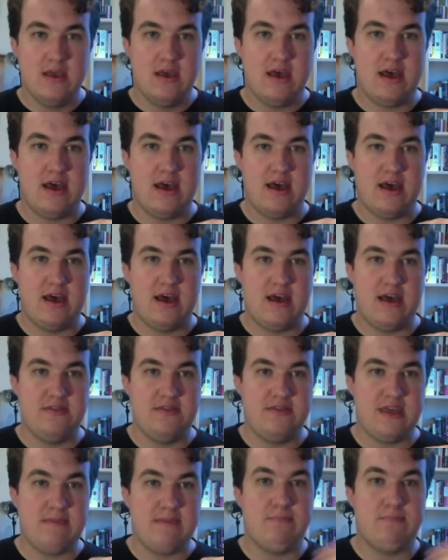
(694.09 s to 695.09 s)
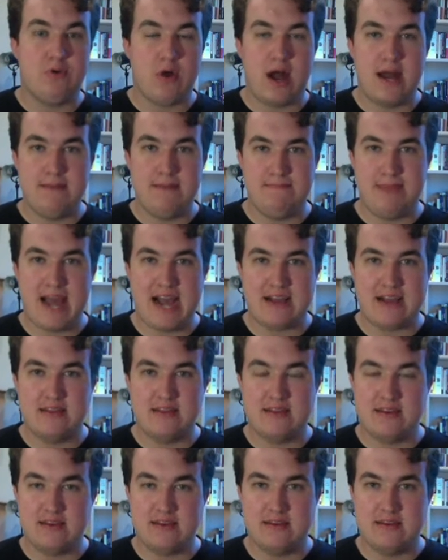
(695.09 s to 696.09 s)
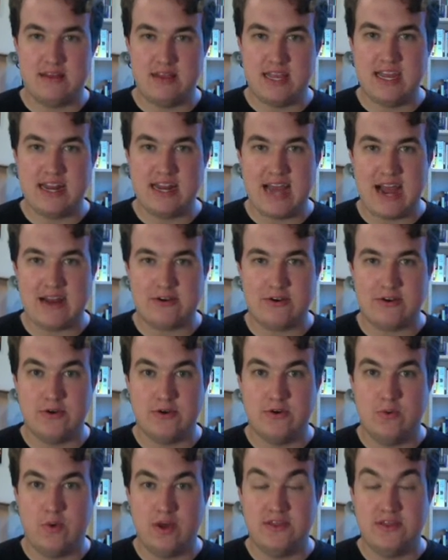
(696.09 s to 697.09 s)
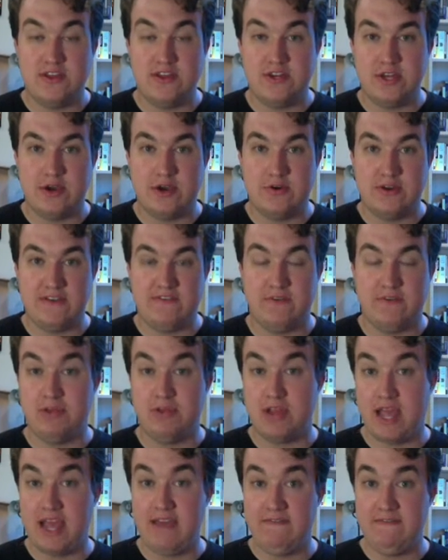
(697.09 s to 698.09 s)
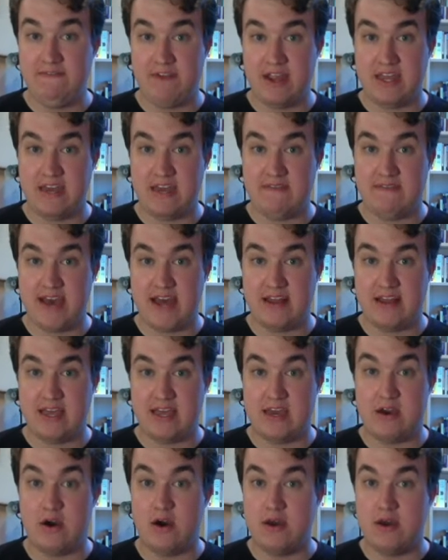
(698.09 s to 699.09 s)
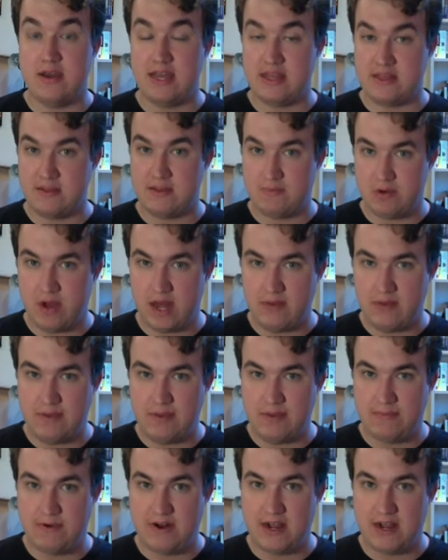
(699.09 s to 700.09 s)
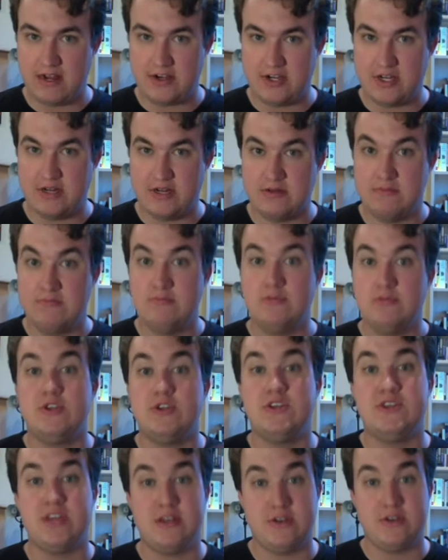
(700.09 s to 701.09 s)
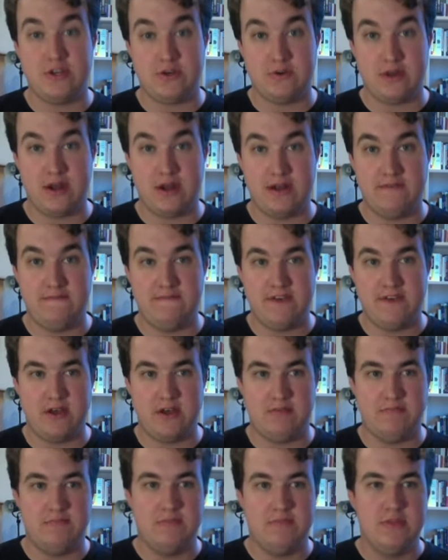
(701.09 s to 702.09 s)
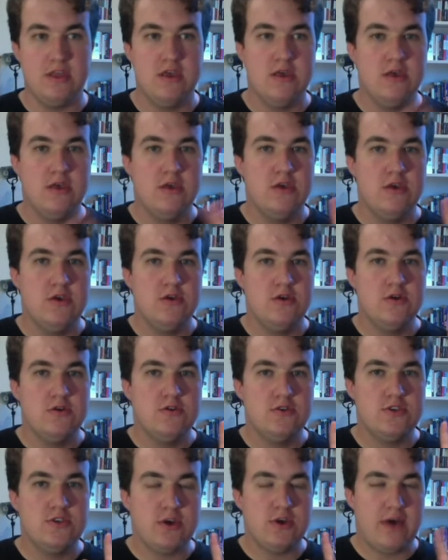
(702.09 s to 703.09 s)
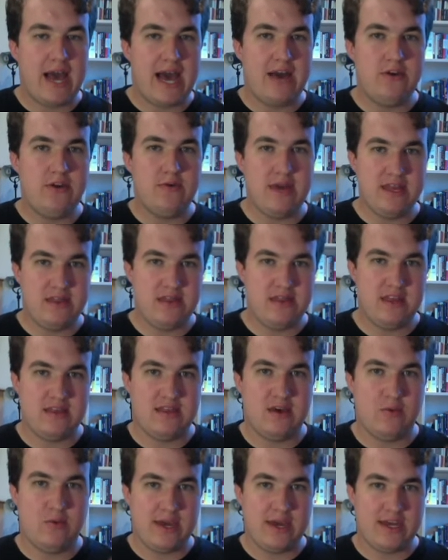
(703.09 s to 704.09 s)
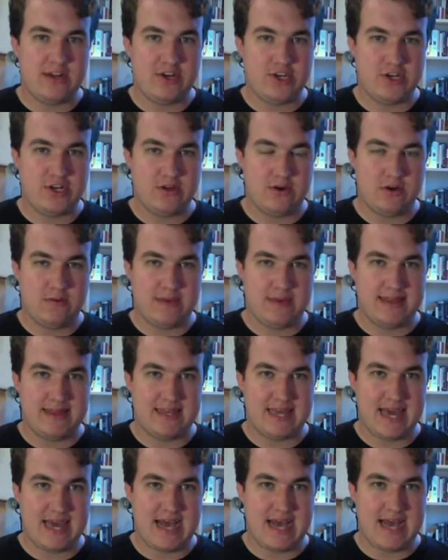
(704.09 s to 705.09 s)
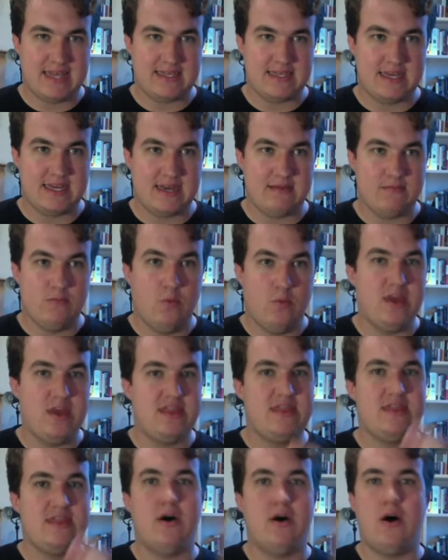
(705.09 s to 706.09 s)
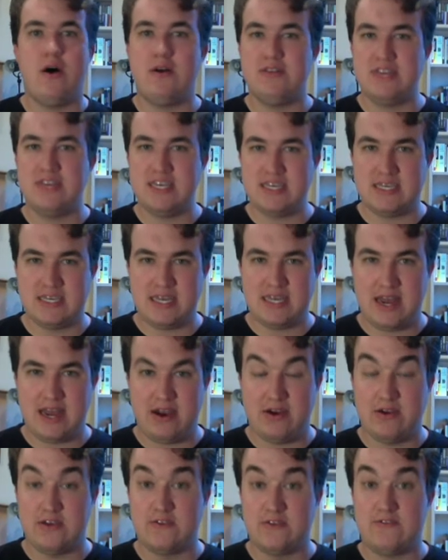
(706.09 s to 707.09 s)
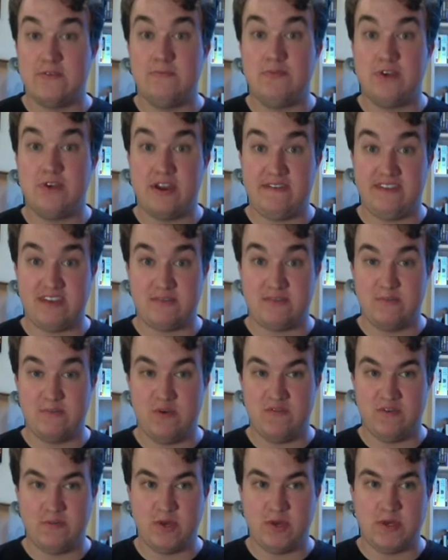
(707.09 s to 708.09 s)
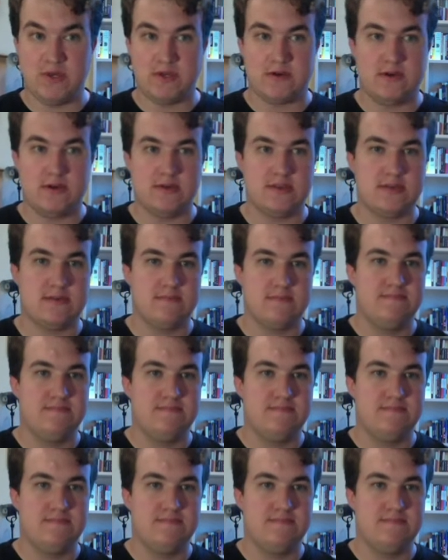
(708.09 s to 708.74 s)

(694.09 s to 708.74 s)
They brought back the lead actor who won the Tony for playing Frankie Valli in the Broadway production to then do it on film. So how do I think that Wicked should go about the casting with all these scenarios from previous movie musicals?